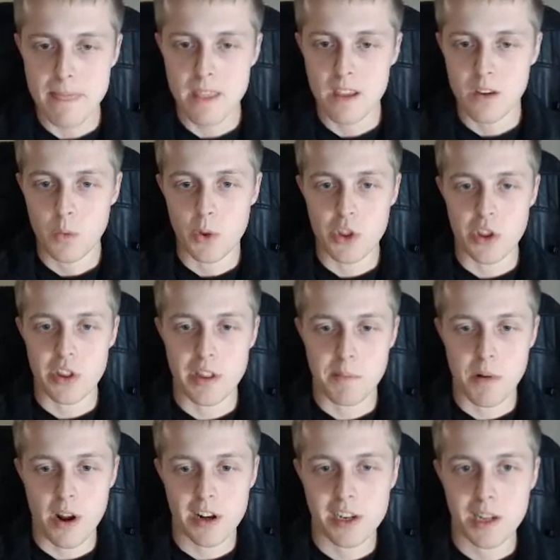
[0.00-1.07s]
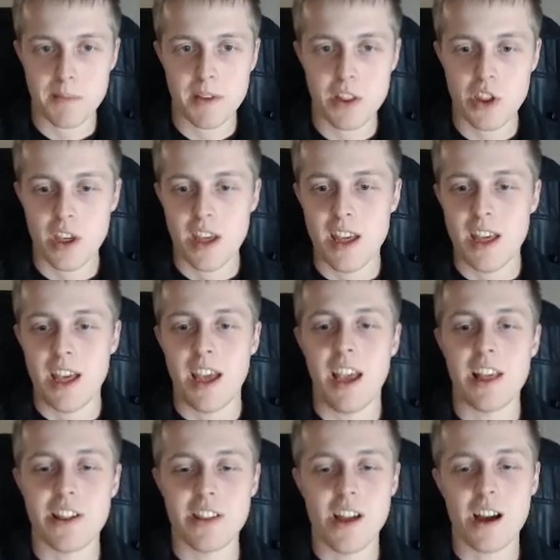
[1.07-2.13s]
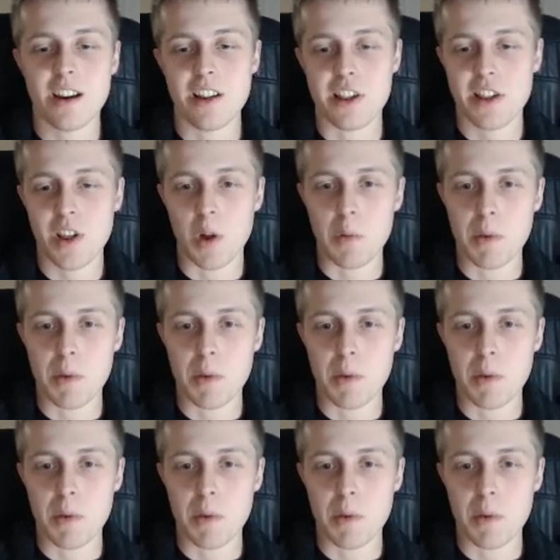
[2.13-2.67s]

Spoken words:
which is the product image, it's not going to sell.